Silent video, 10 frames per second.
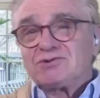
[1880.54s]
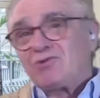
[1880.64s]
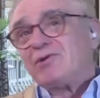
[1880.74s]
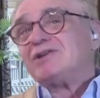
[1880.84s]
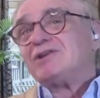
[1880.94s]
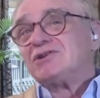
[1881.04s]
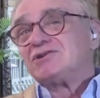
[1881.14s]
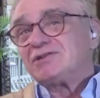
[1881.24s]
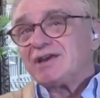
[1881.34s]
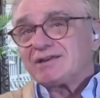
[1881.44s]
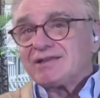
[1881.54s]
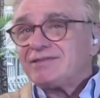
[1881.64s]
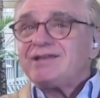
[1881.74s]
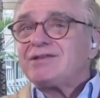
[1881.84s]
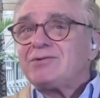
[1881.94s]
3 inches thick. I
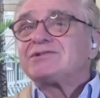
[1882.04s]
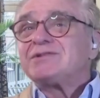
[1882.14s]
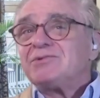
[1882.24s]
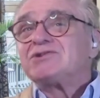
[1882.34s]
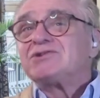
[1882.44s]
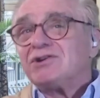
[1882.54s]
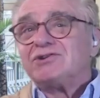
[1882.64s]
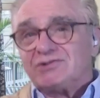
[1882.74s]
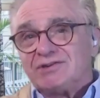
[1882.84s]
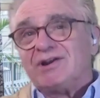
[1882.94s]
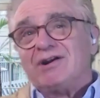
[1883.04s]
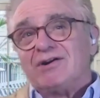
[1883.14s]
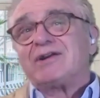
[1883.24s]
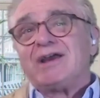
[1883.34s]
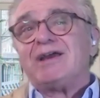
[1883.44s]
think there were some researchers there,
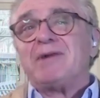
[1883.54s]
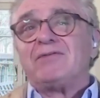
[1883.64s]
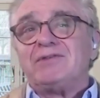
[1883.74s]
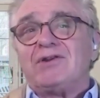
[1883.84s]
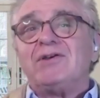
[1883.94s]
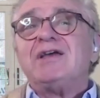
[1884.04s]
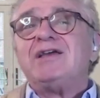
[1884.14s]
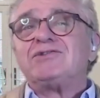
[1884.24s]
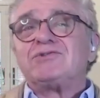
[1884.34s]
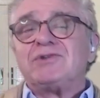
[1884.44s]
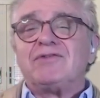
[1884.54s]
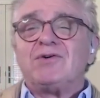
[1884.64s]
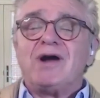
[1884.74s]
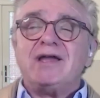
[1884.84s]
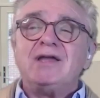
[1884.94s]
about history of
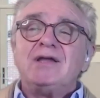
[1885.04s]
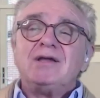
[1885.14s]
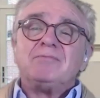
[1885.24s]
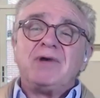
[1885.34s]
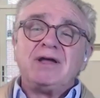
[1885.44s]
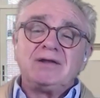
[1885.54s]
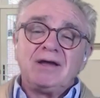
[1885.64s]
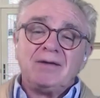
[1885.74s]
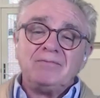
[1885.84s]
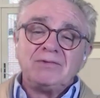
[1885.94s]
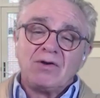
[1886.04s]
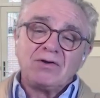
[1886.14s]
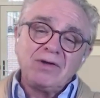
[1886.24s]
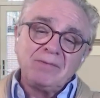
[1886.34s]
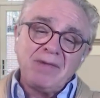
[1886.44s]
Hawaii. But no,
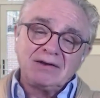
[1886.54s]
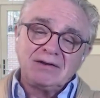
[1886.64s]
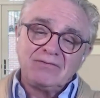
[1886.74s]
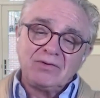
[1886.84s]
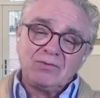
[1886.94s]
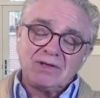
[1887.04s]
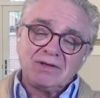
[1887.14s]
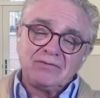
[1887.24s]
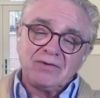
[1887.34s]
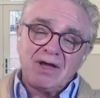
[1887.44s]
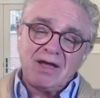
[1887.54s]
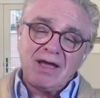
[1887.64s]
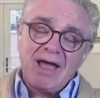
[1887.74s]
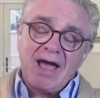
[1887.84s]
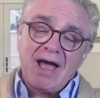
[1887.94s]
going back to Evan Wycliff,
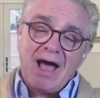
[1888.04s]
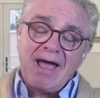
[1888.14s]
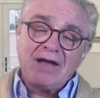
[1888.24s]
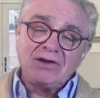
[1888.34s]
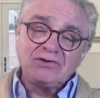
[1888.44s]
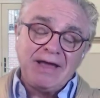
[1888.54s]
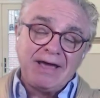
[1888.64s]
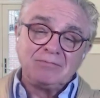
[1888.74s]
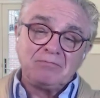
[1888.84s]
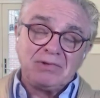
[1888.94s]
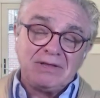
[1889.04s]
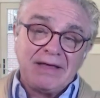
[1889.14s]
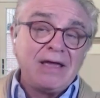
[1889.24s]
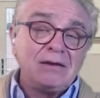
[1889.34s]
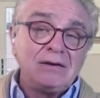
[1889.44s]
I actually hadn't
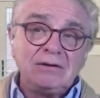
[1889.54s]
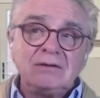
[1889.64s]
planned